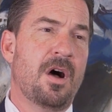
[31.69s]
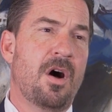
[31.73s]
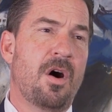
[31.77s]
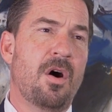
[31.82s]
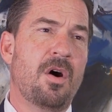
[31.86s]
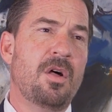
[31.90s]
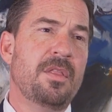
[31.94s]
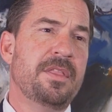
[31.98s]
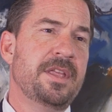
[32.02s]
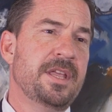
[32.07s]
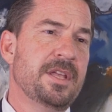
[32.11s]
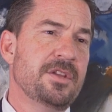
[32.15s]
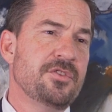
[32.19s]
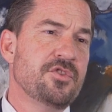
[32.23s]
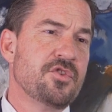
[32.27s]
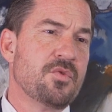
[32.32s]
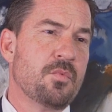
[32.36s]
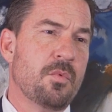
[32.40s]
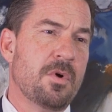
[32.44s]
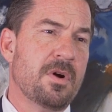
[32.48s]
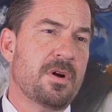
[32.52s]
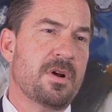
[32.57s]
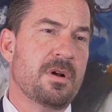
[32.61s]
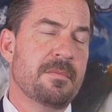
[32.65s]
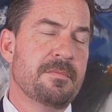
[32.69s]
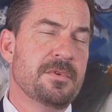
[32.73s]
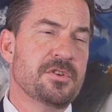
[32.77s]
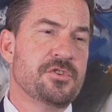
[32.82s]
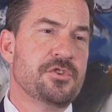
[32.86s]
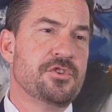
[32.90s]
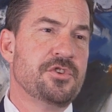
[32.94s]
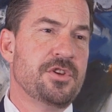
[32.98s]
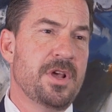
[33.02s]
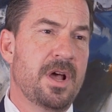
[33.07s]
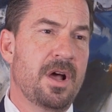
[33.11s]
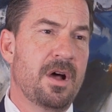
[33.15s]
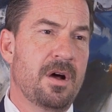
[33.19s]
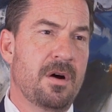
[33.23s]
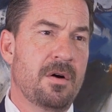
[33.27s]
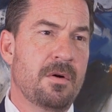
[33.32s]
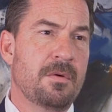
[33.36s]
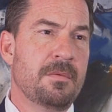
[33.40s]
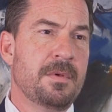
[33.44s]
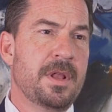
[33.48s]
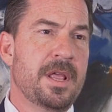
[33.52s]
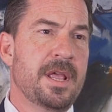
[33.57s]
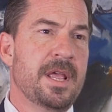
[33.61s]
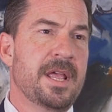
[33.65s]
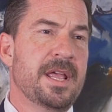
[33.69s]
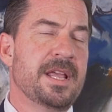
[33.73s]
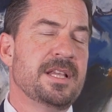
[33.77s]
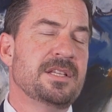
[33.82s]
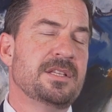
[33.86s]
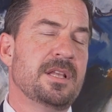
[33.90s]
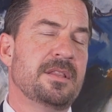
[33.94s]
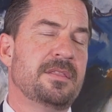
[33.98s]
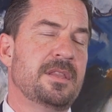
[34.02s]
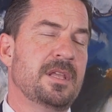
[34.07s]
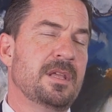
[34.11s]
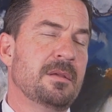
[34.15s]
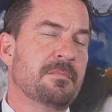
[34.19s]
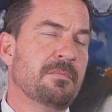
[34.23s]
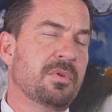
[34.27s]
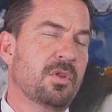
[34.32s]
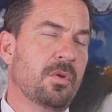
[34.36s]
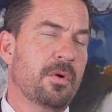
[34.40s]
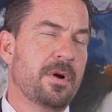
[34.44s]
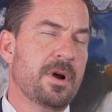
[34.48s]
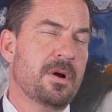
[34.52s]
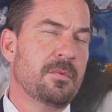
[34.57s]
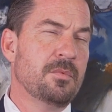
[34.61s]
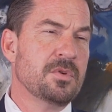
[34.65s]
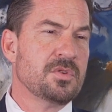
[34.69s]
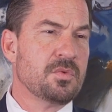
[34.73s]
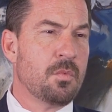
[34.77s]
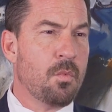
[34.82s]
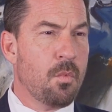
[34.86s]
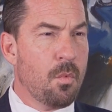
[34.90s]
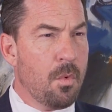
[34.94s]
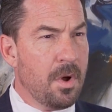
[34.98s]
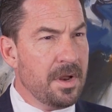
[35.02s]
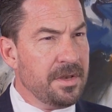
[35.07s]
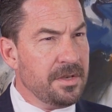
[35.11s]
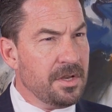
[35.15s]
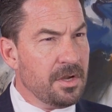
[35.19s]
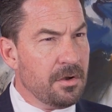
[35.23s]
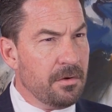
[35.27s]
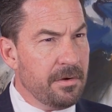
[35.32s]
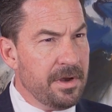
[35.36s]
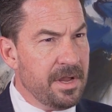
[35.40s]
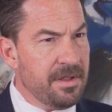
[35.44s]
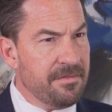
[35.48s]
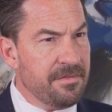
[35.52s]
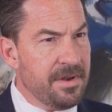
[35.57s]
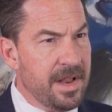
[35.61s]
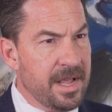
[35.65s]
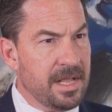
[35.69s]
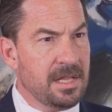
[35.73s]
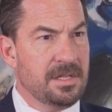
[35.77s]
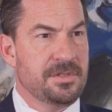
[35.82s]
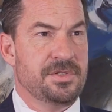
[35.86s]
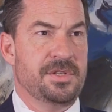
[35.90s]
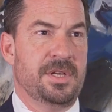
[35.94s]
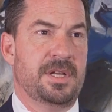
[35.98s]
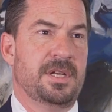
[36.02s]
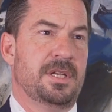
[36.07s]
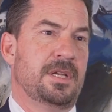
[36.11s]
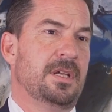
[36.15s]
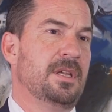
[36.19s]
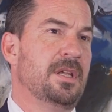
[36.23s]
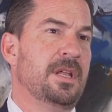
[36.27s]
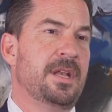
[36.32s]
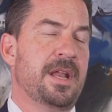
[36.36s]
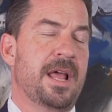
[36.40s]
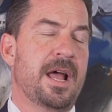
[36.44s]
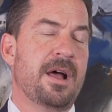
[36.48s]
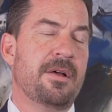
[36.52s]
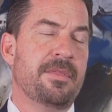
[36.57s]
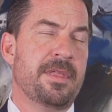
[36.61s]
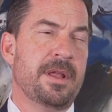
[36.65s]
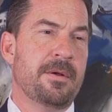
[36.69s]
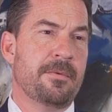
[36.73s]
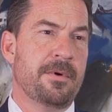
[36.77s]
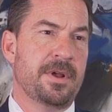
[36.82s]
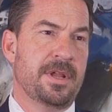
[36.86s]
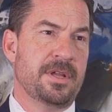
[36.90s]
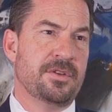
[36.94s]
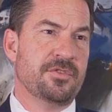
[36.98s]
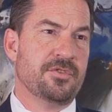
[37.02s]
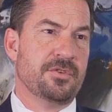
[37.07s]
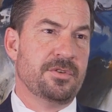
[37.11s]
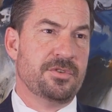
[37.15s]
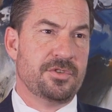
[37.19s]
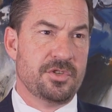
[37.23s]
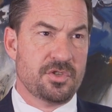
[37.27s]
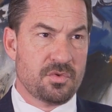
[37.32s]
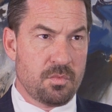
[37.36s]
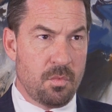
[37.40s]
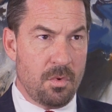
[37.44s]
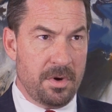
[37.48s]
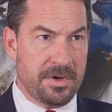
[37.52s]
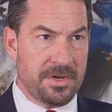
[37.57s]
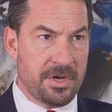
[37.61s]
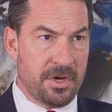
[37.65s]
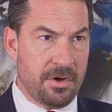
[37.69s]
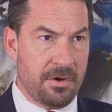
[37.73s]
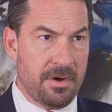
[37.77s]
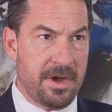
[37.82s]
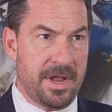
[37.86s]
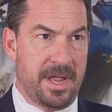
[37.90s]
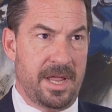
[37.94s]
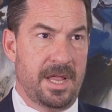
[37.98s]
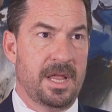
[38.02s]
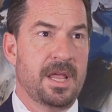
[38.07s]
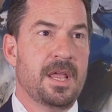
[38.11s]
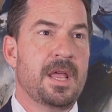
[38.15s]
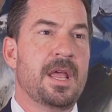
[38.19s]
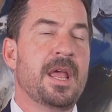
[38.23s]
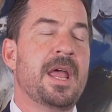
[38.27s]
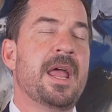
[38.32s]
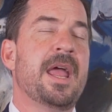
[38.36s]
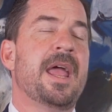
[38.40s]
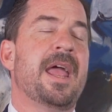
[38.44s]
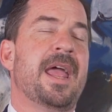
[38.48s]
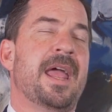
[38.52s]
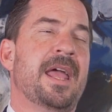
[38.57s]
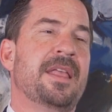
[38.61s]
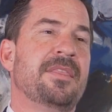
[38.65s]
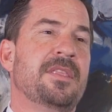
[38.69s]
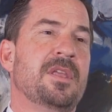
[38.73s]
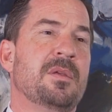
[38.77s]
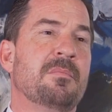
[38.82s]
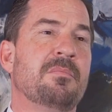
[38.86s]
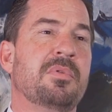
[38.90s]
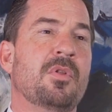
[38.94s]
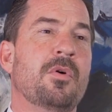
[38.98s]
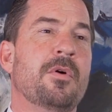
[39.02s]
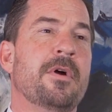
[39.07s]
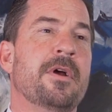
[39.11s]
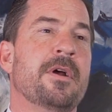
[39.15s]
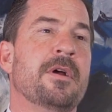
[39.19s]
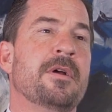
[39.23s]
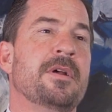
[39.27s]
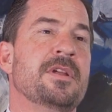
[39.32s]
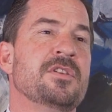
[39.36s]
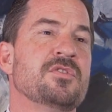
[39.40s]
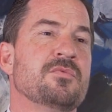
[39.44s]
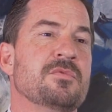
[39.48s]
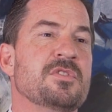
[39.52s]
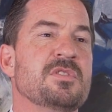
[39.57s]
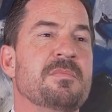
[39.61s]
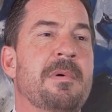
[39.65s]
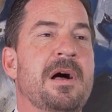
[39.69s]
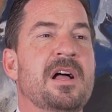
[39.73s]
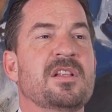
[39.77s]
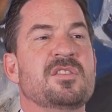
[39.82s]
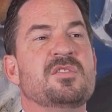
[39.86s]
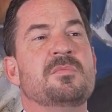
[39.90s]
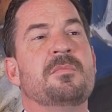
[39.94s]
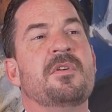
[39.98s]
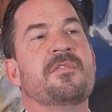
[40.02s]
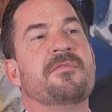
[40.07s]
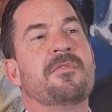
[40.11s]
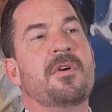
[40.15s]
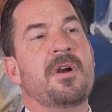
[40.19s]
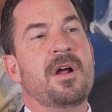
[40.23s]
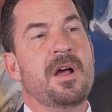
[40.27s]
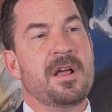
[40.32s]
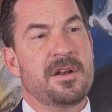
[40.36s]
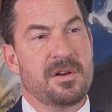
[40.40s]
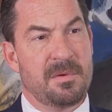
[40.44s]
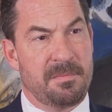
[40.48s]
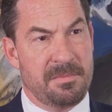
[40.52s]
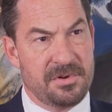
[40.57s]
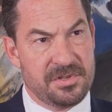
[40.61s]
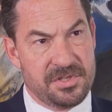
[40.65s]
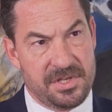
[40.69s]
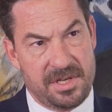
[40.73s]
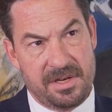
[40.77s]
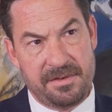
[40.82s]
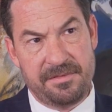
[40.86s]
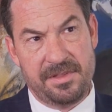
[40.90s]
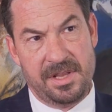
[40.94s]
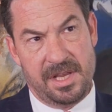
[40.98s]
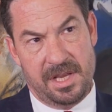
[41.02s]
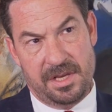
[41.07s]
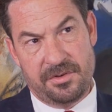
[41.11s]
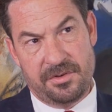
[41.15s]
All the injured worker must show is that the employer was 1 degree of negligent in how they were injured, just 1 degree, and the employer is responsible for 100% of the